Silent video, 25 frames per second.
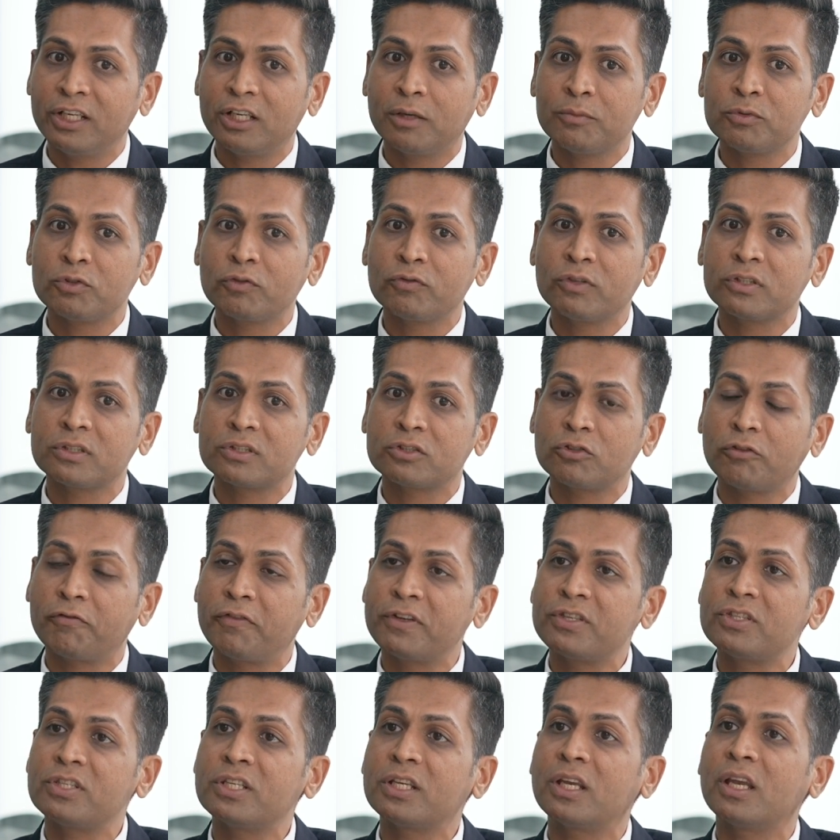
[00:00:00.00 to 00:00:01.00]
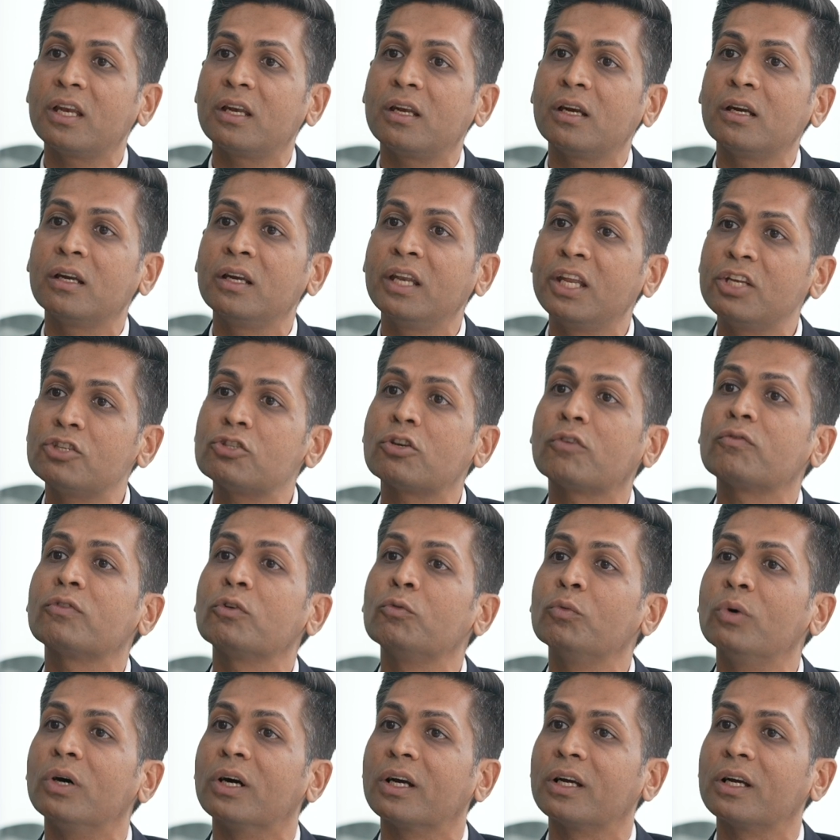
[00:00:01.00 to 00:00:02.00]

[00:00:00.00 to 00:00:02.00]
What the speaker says: terms of the sophisticated nature of the work.